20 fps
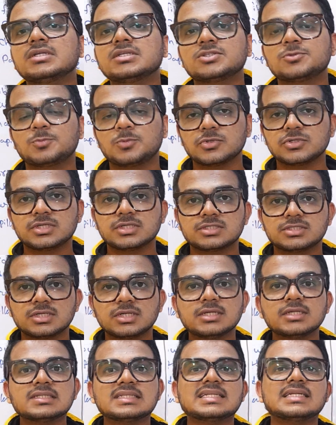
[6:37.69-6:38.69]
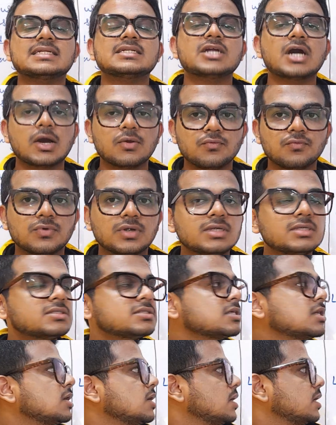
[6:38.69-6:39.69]
Its projection is downwards.
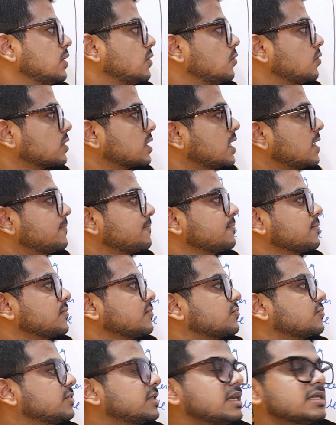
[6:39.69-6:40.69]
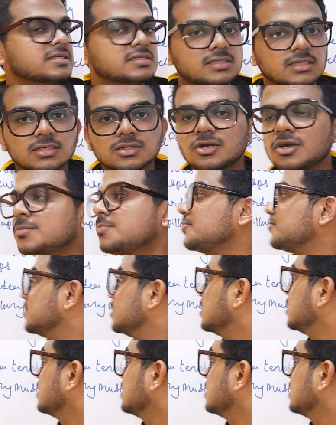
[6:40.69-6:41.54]
Okay, so that is a cup.